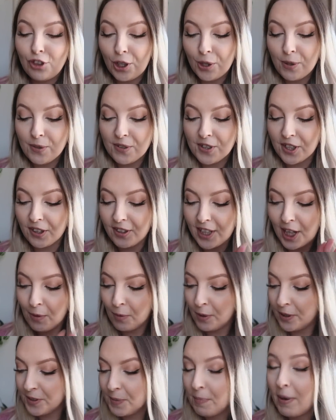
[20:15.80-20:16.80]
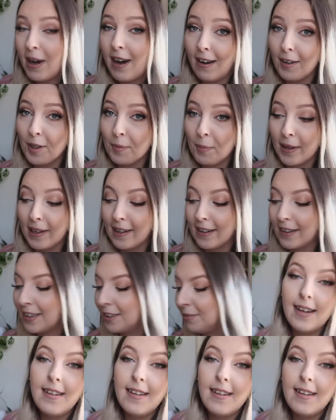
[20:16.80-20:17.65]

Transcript: chosen. That was part of the pick.